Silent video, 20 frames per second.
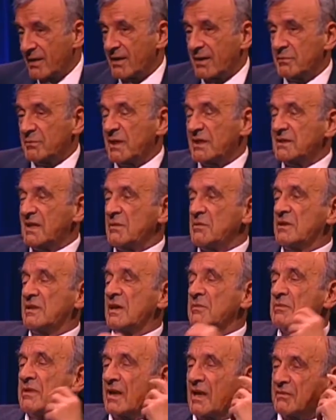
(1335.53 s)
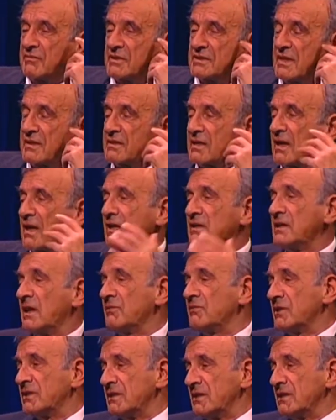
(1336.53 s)
they, they became clever, they tried
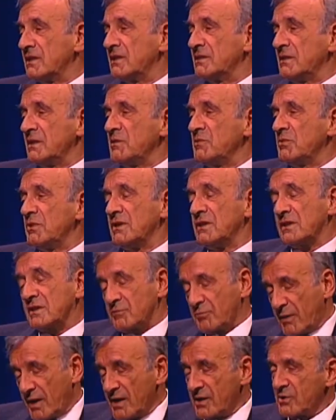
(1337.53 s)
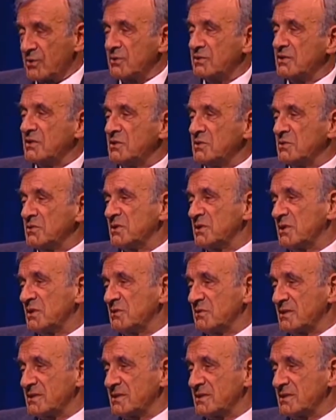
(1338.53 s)
everything, it didn't work. Why continue, you know?